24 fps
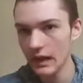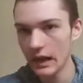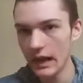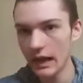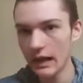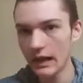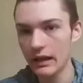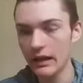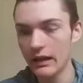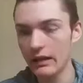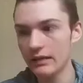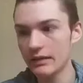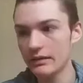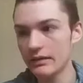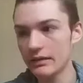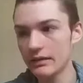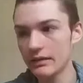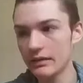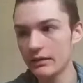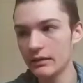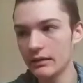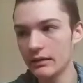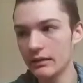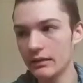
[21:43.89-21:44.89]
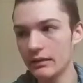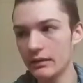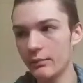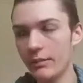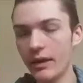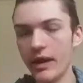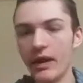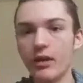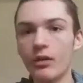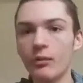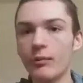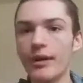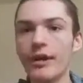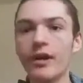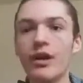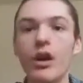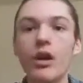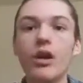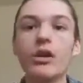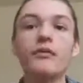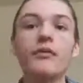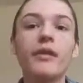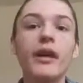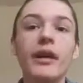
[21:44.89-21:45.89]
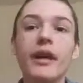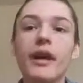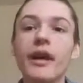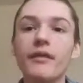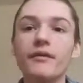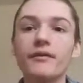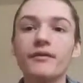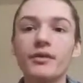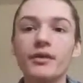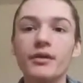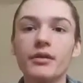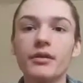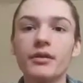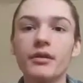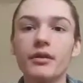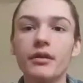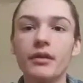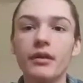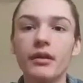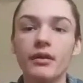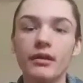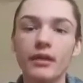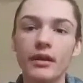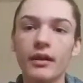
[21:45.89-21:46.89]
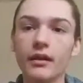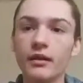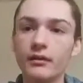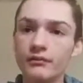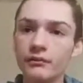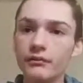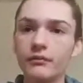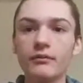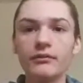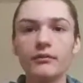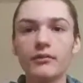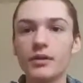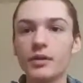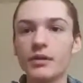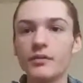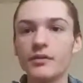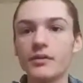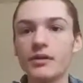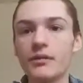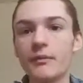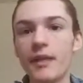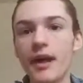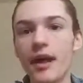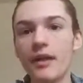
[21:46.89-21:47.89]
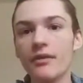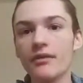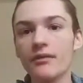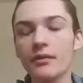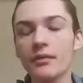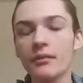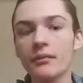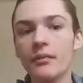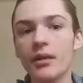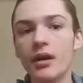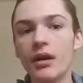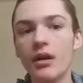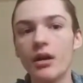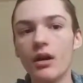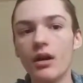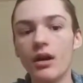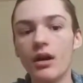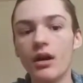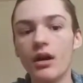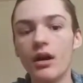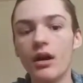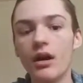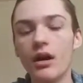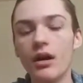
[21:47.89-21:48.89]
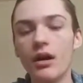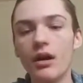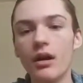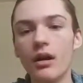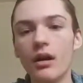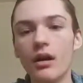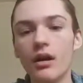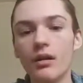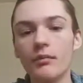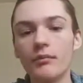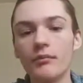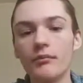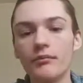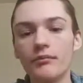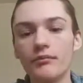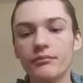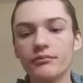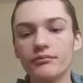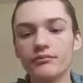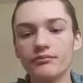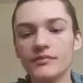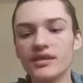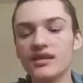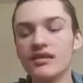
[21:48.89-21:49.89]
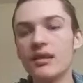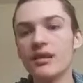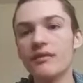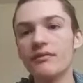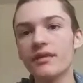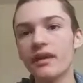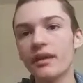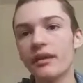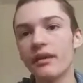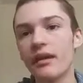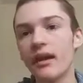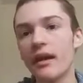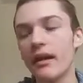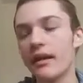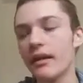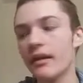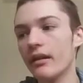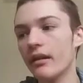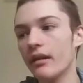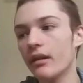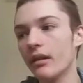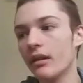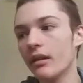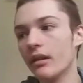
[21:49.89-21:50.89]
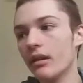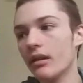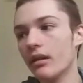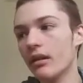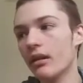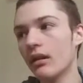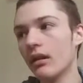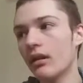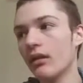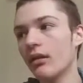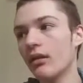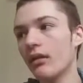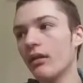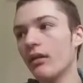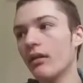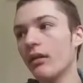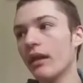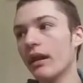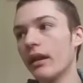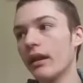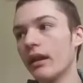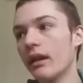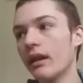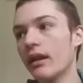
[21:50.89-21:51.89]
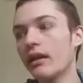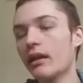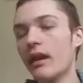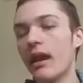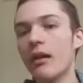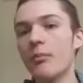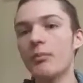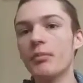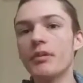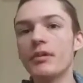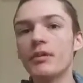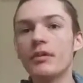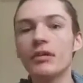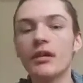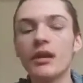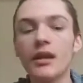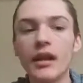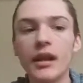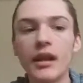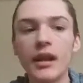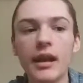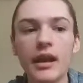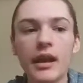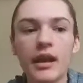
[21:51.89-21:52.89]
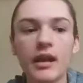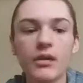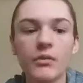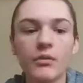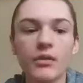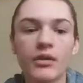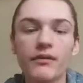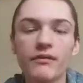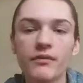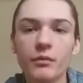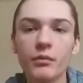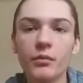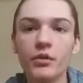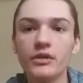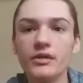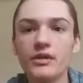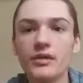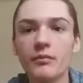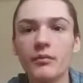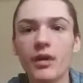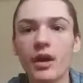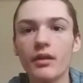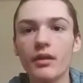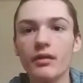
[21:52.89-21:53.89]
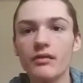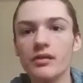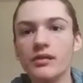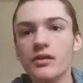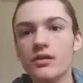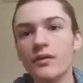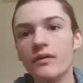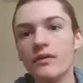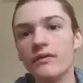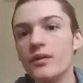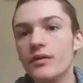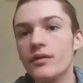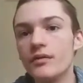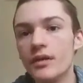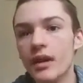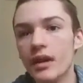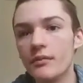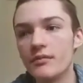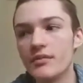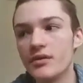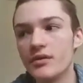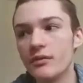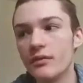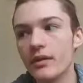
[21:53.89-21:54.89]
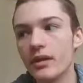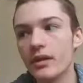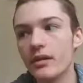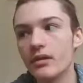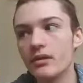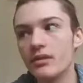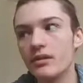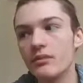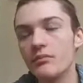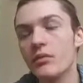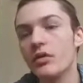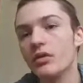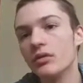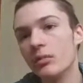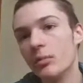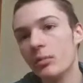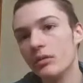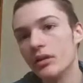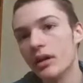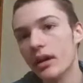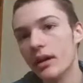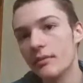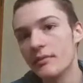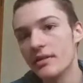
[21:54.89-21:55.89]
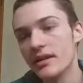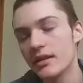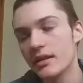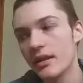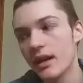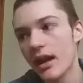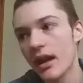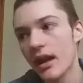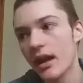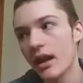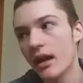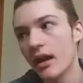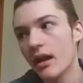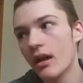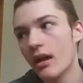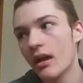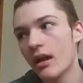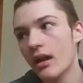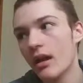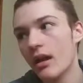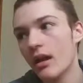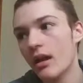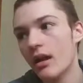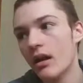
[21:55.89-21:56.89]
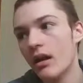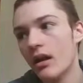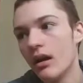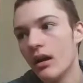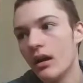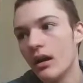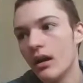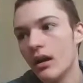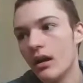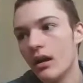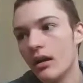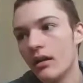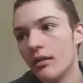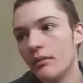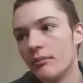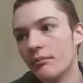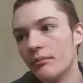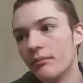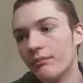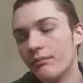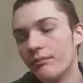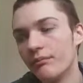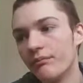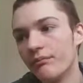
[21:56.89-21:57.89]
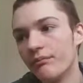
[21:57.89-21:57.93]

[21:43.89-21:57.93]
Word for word: and the pain will be gone right after I use the bathroom. Um, stuff like that, you know, it can happen anywhere from once a month to a few times a week to multiple times a day. Um,